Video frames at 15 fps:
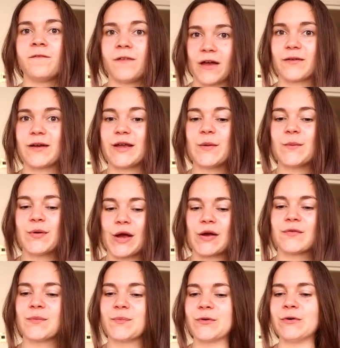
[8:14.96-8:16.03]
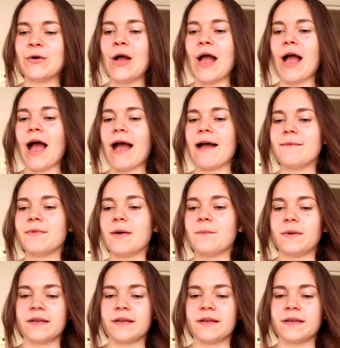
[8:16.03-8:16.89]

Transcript: very preferable. Um,